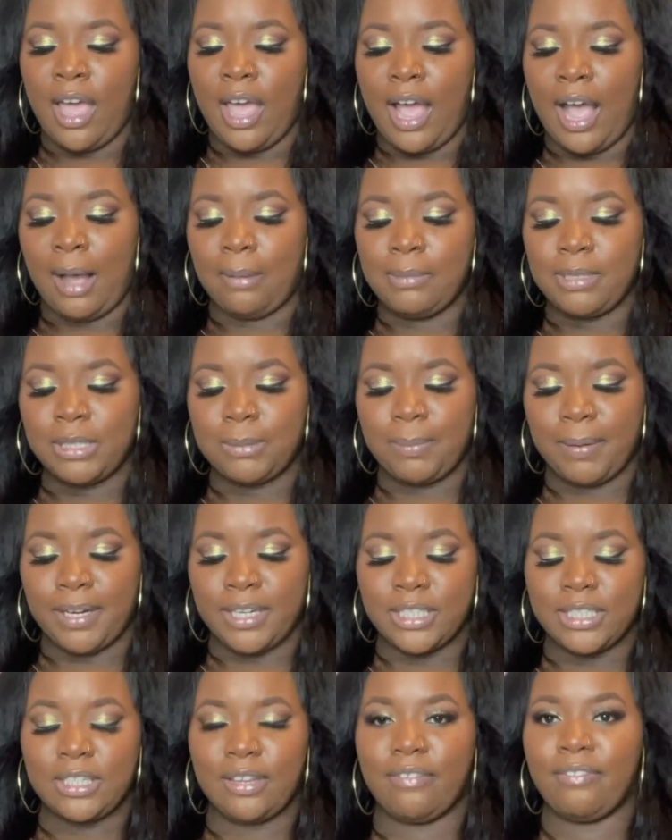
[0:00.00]
I'm
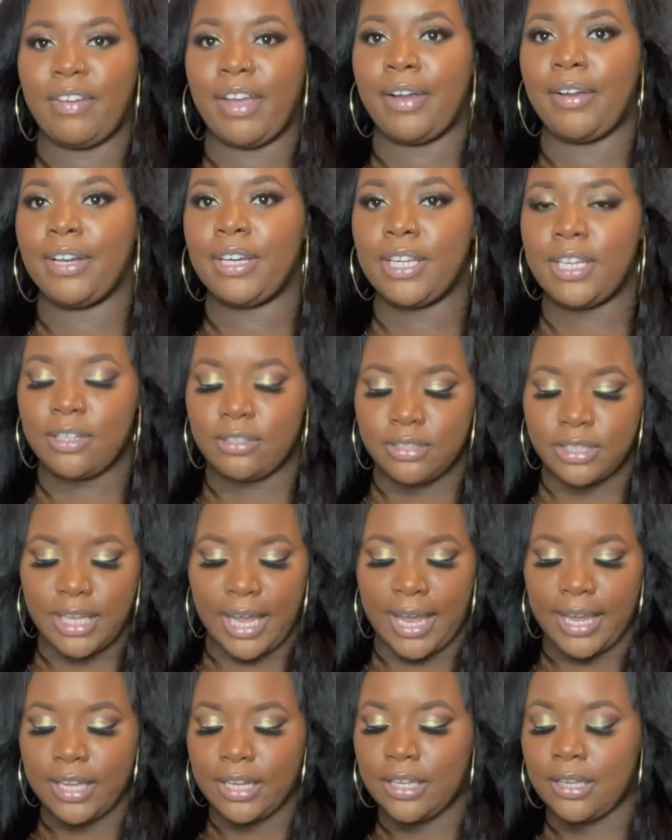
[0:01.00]
experiencing very little
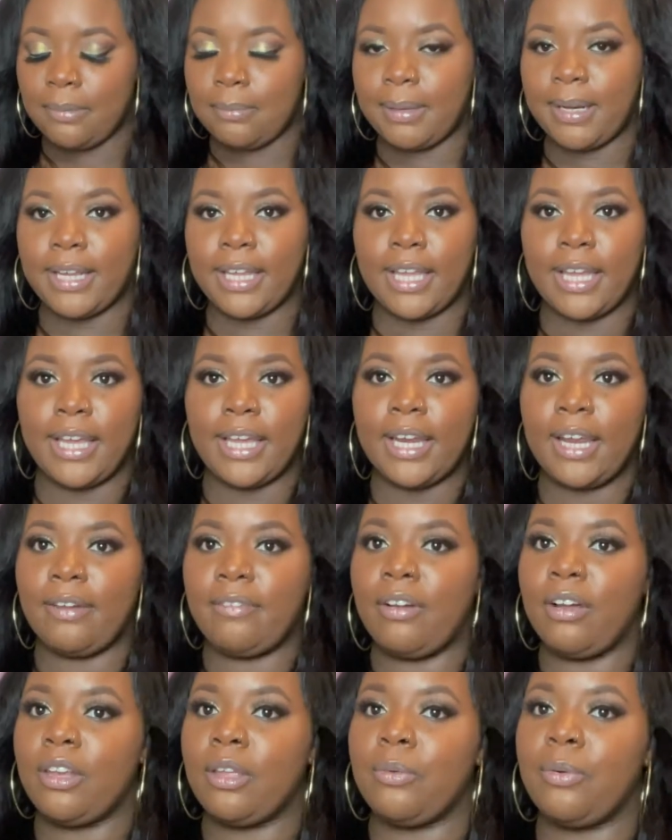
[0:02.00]
tangling, but again,
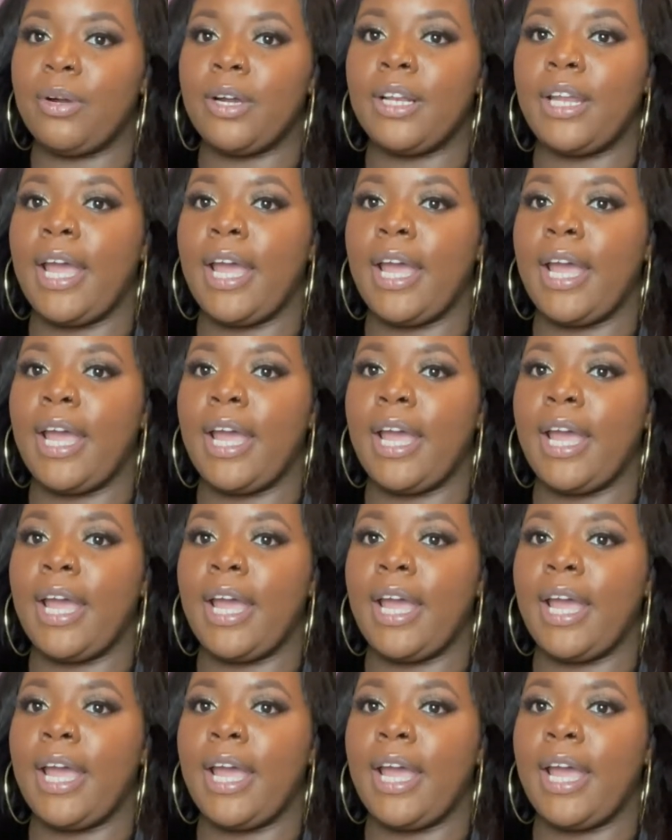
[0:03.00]
I've only worn the